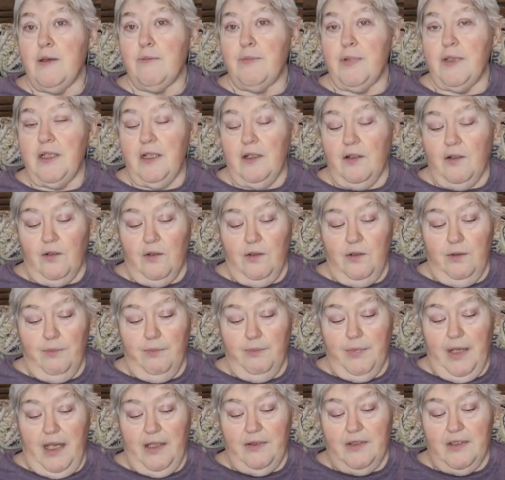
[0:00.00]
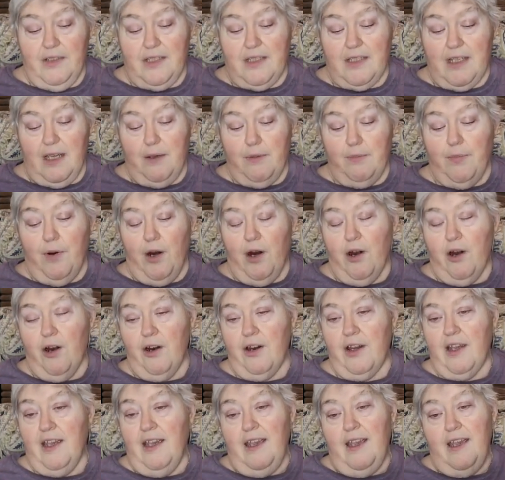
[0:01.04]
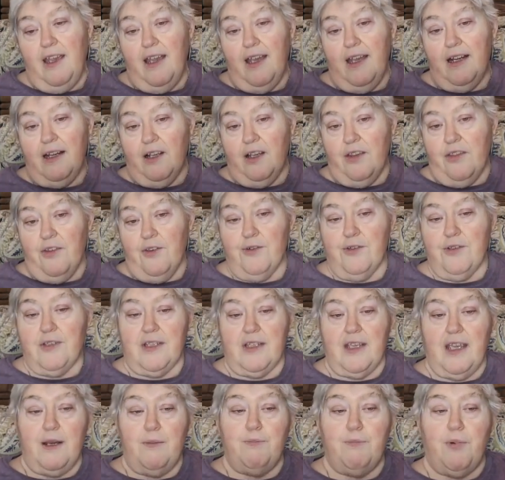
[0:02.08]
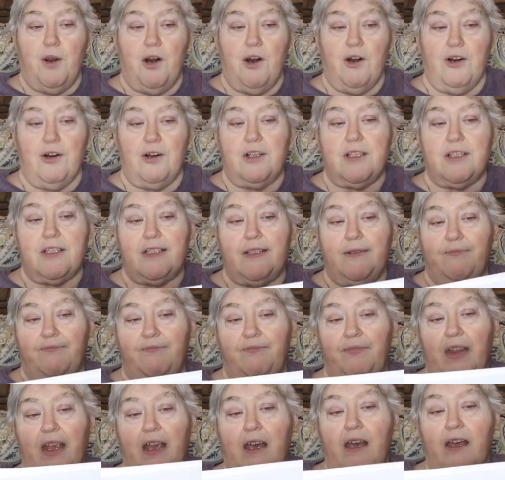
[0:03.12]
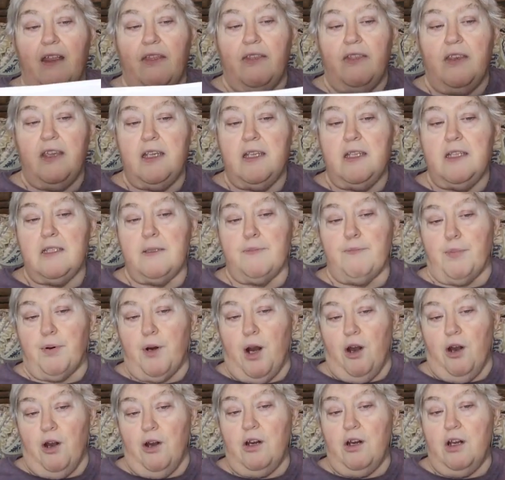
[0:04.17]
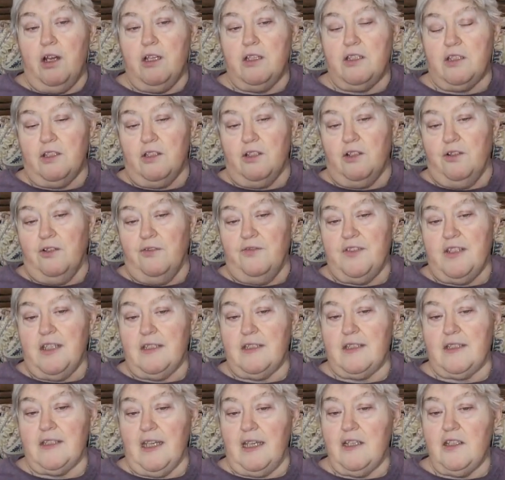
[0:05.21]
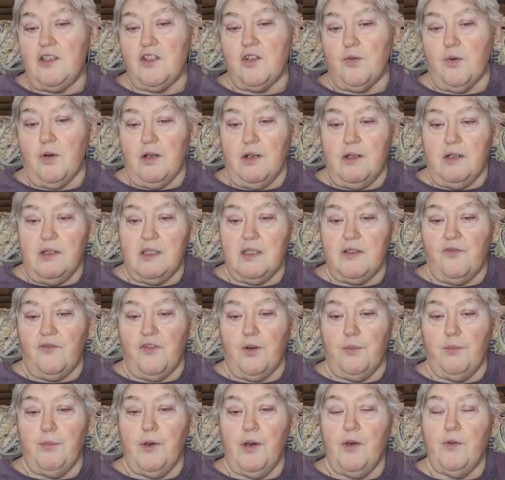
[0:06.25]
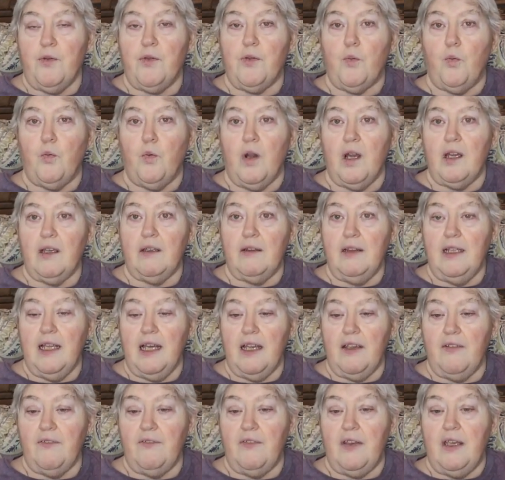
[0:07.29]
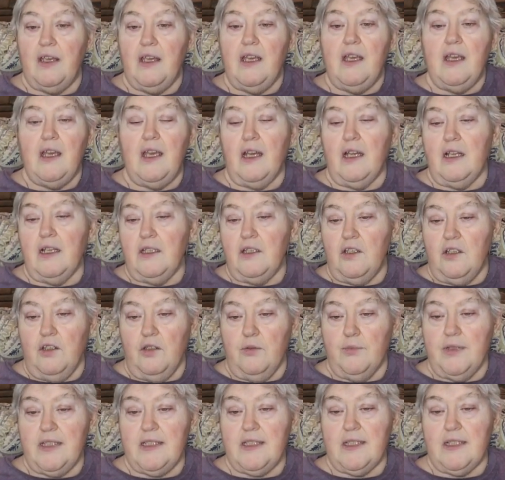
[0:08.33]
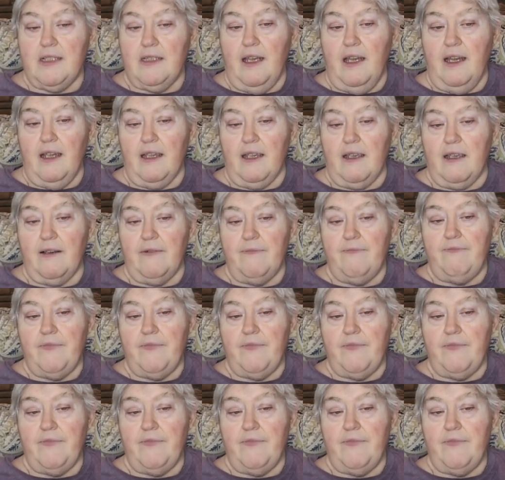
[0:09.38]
Pinnacle Mountain State Park and other state parks. These parks serve as sanctuaries for both wildlife and humans alike,